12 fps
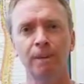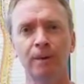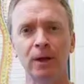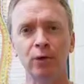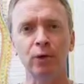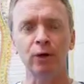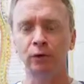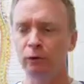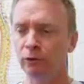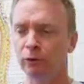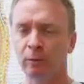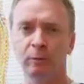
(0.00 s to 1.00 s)
Then you can
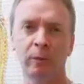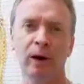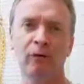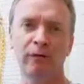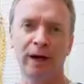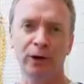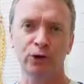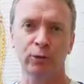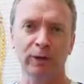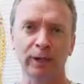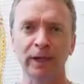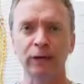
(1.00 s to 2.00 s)
do some myofascial
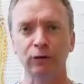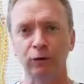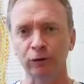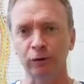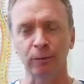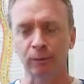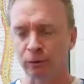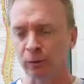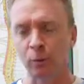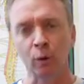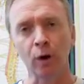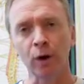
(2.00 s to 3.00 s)
release or
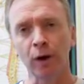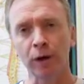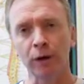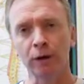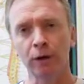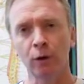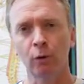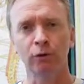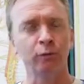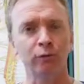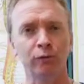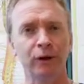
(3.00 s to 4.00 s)
some work on it or
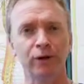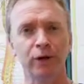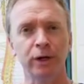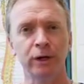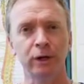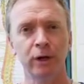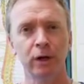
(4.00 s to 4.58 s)
some stretching.